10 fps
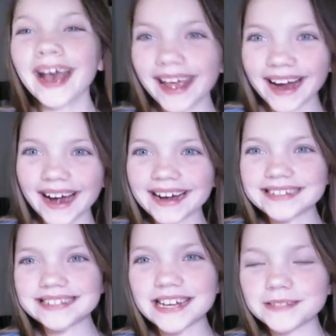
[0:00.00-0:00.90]

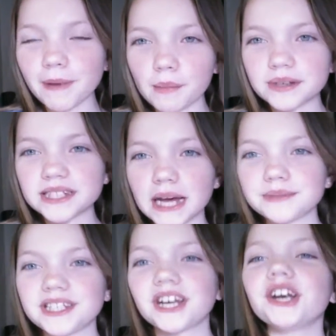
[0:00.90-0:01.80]
guys, it's Bubble
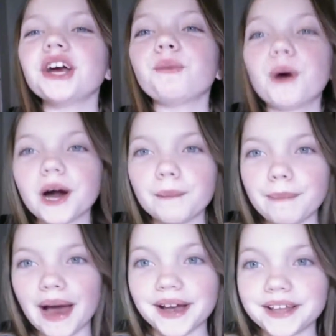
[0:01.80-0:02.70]
Slimes here, and
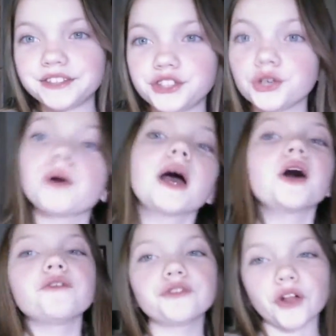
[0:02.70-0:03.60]
welcome back to
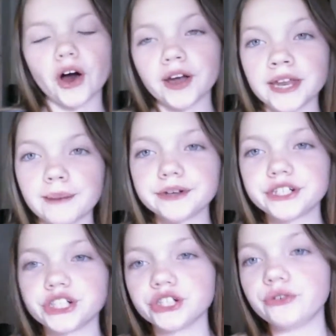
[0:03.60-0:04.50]
vlog number
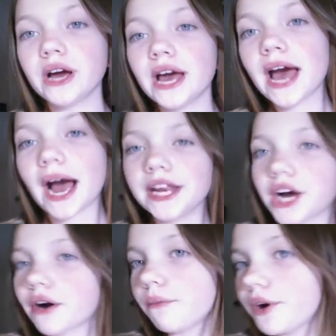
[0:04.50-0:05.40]
2. I
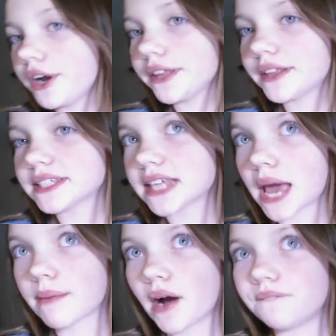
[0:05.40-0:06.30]
know I'm wearing the
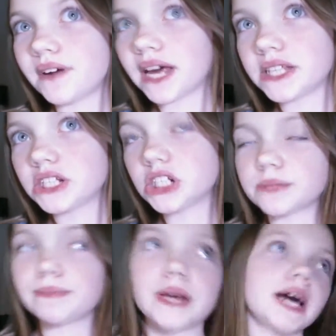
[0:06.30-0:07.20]
same outfit, it's
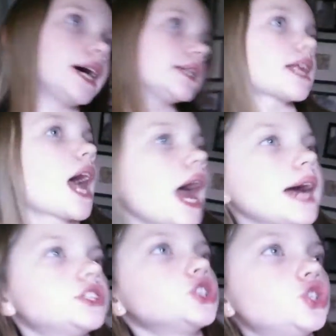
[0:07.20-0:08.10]
just because
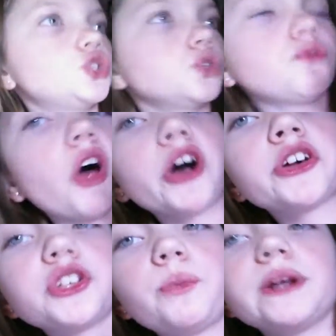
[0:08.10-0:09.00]
I did 2 vlogs in